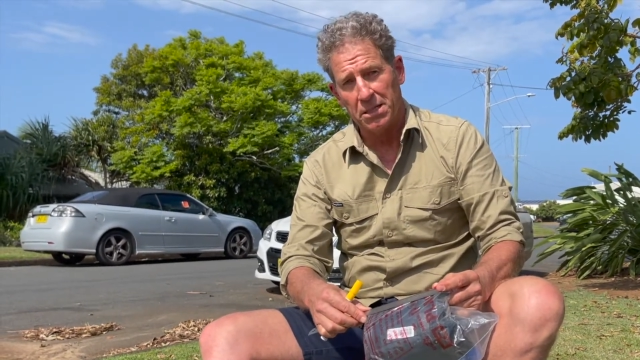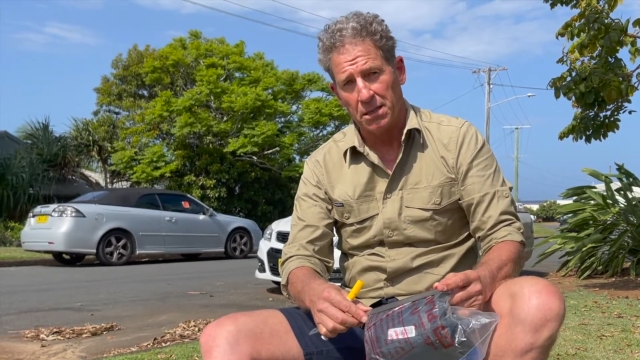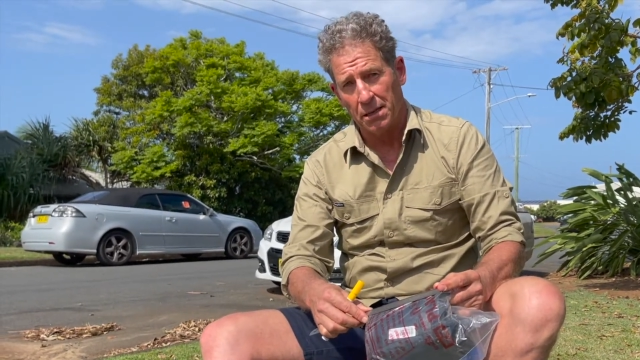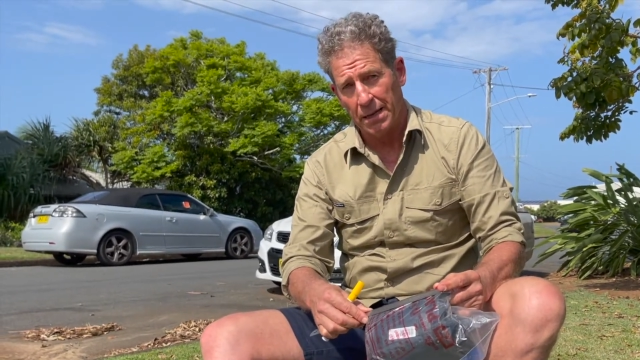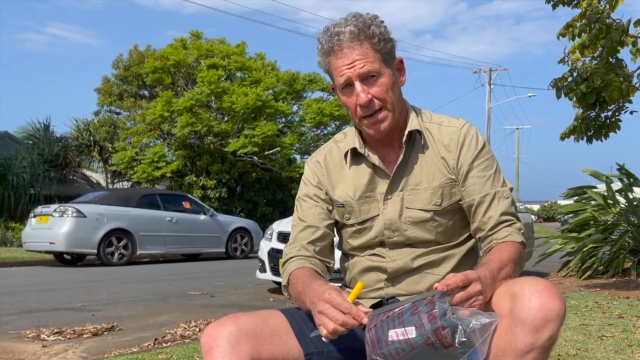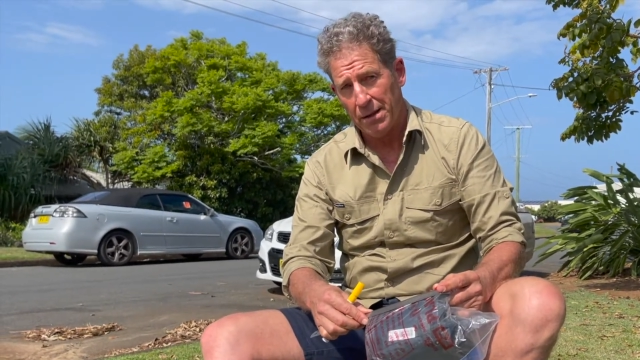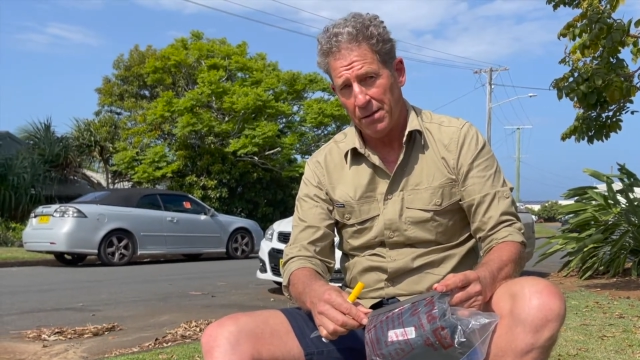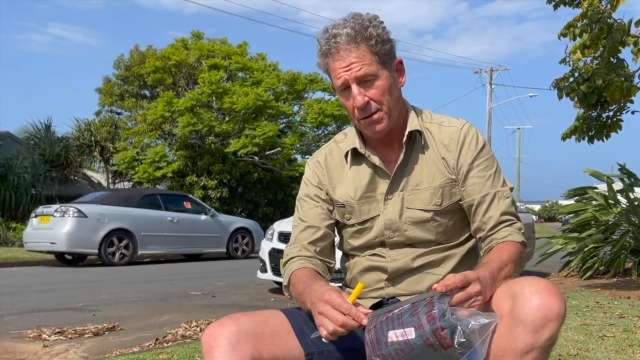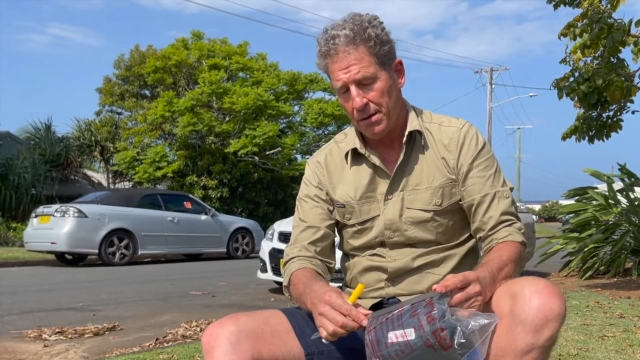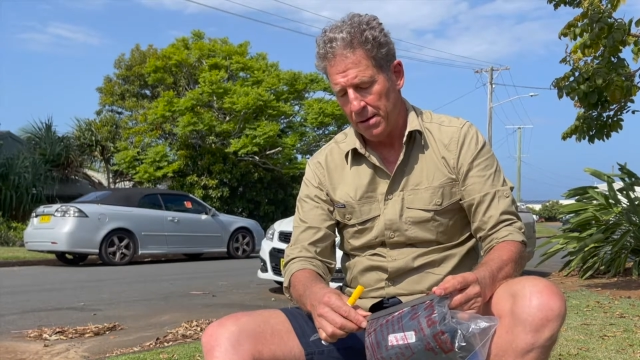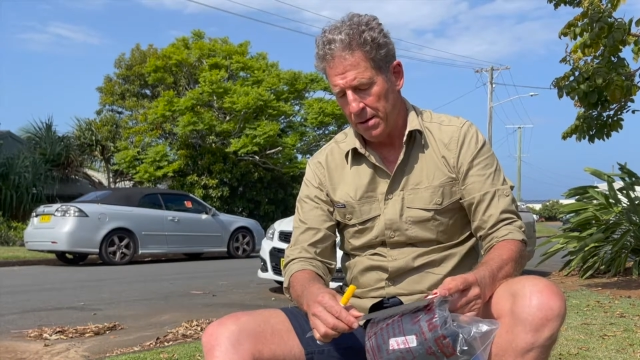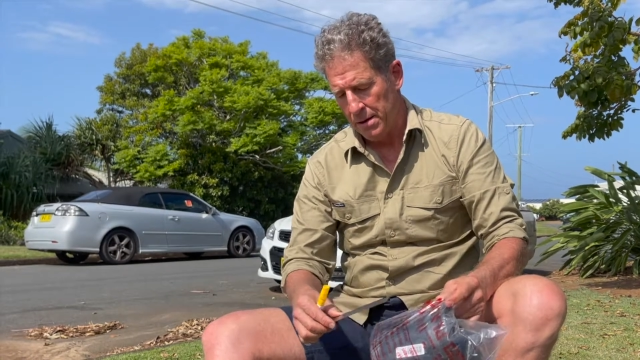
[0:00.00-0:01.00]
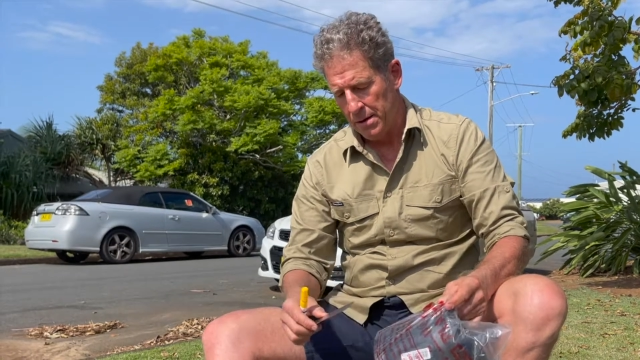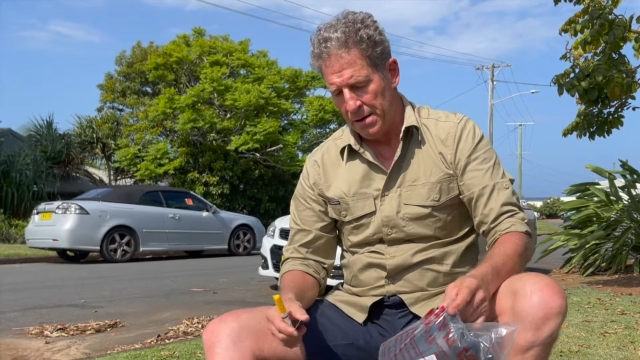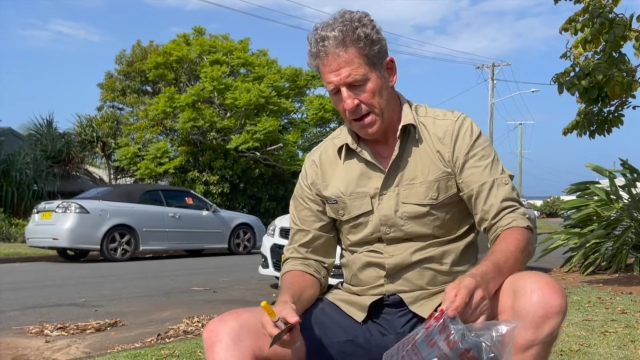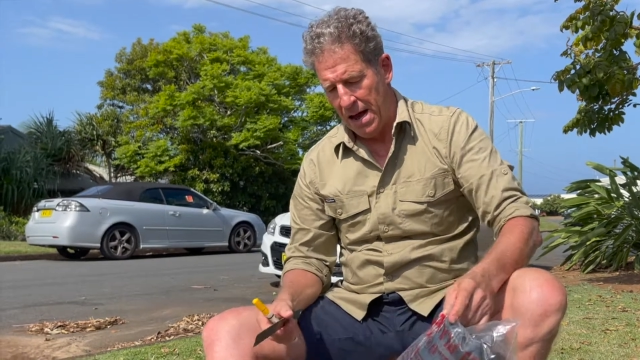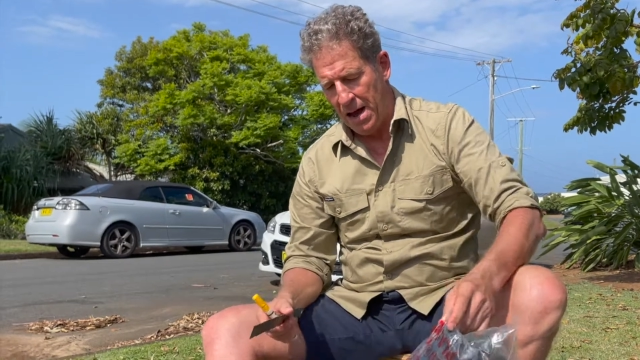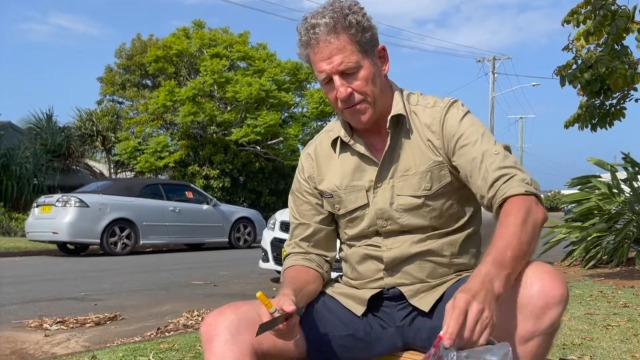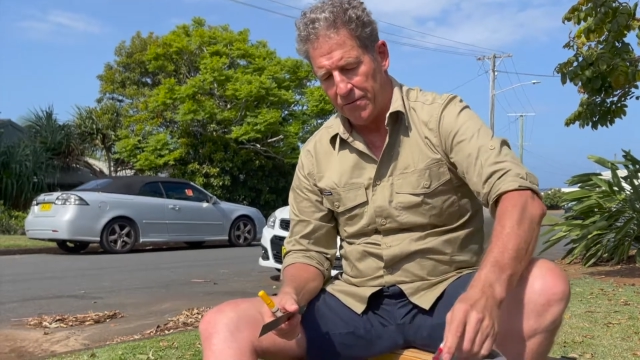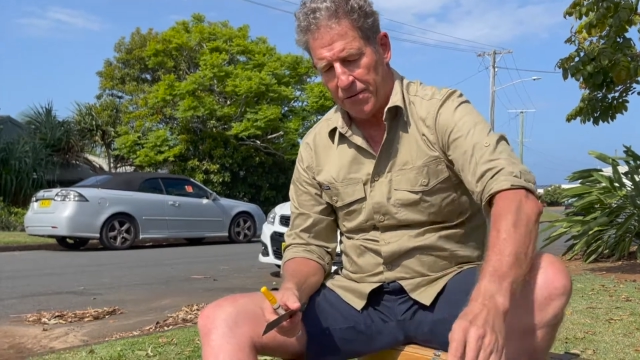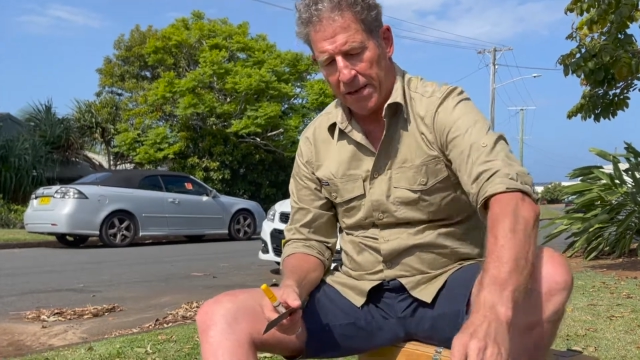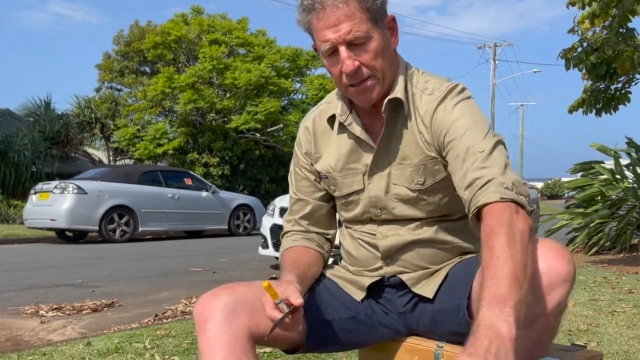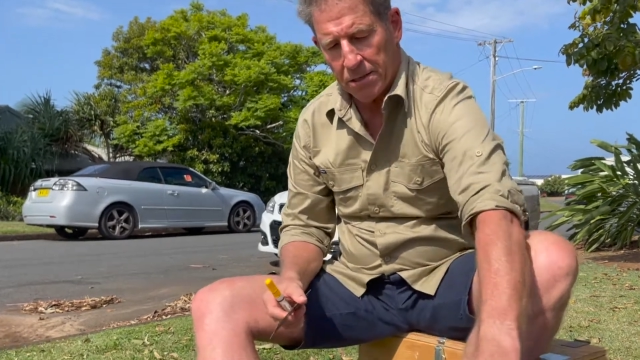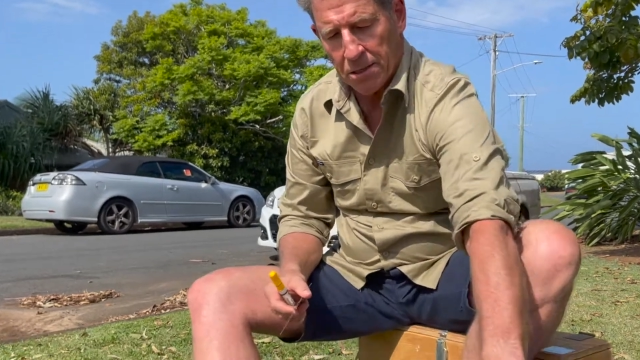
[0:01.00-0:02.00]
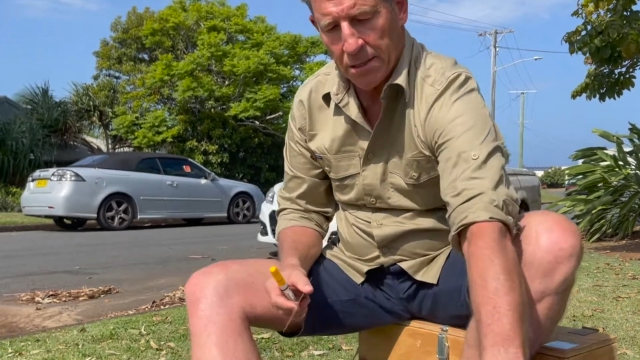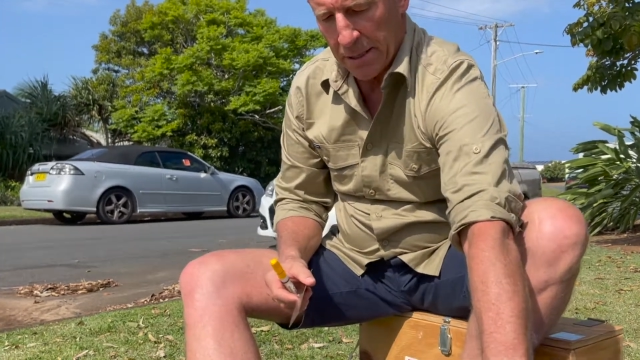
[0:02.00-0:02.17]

in length. Half of that is